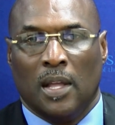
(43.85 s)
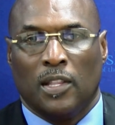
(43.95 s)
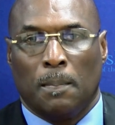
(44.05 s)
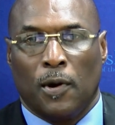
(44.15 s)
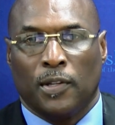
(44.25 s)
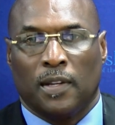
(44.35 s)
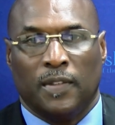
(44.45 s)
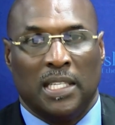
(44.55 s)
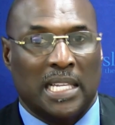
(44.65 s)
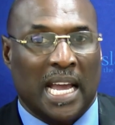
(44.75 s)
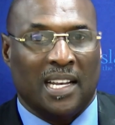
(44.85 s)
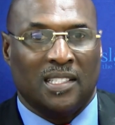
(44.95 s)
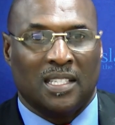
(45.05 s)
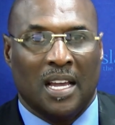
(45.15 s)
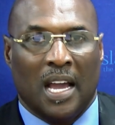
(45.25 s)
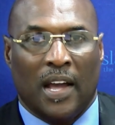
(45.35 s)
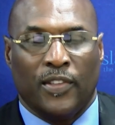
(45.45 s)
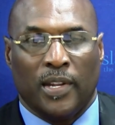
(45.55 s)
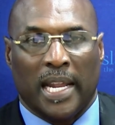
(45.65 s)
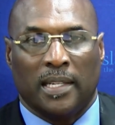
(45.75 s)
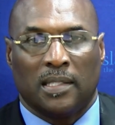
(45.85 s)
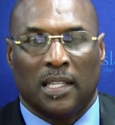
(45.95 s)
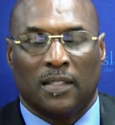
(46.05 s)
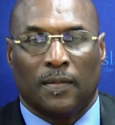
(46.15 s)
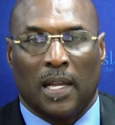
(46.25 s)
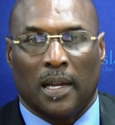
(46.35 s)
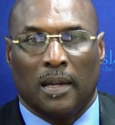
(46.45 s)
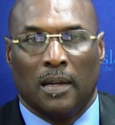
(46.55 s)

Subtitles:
the birth of these islands under the United States flag.